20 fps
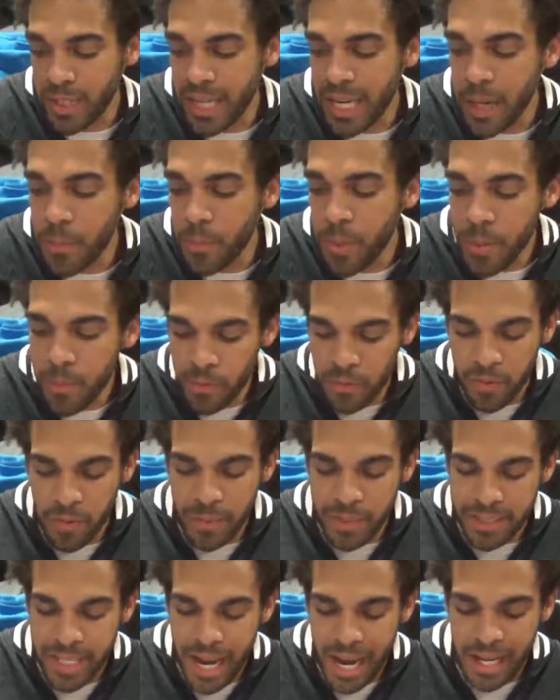keep people from
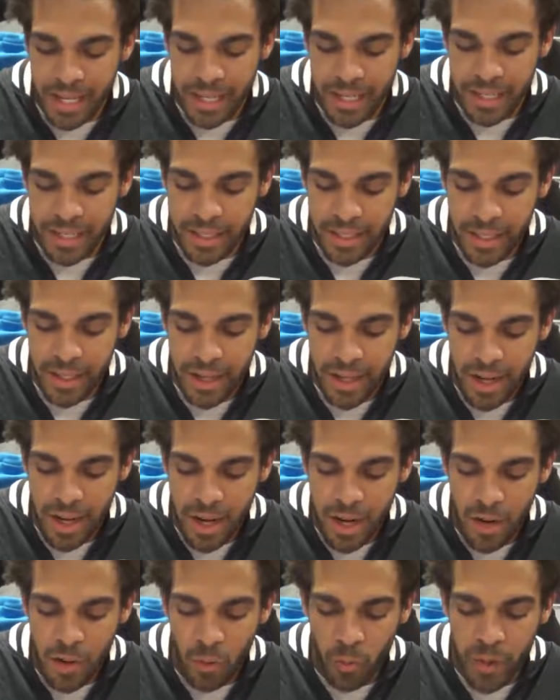attacking
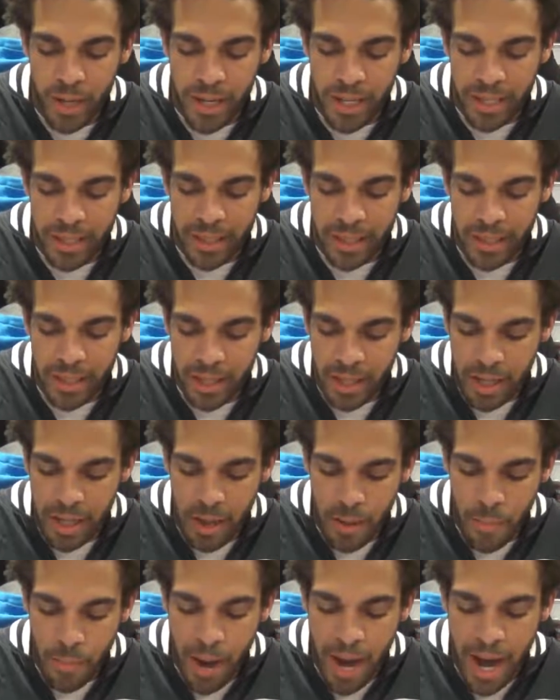uh,
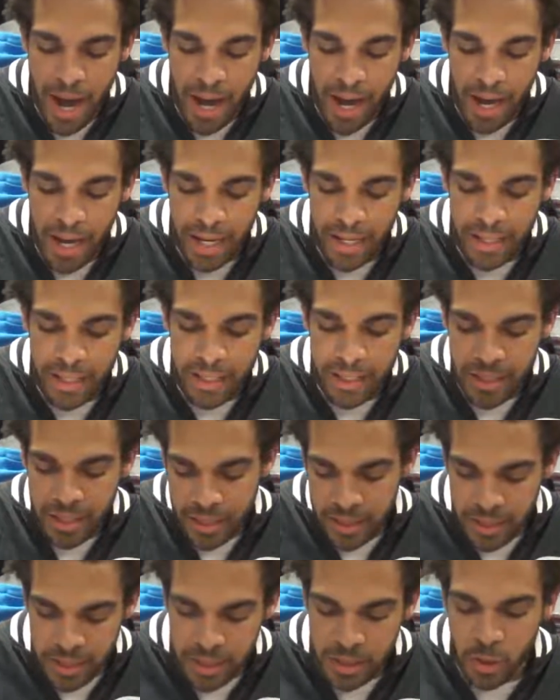with my
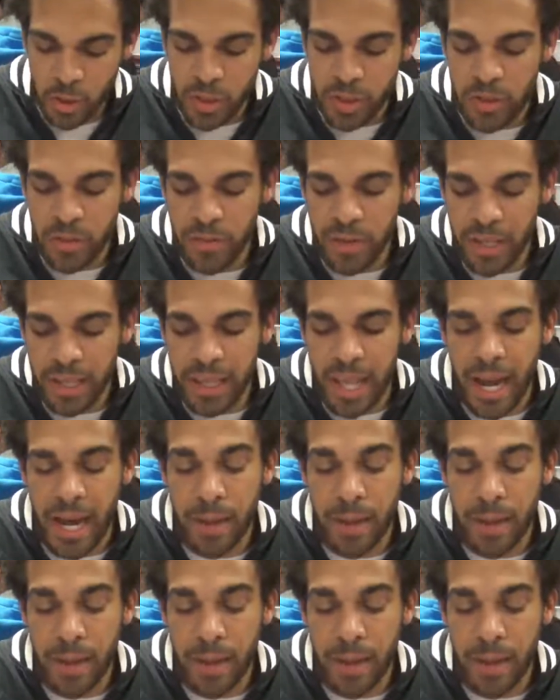Swords of Down Light.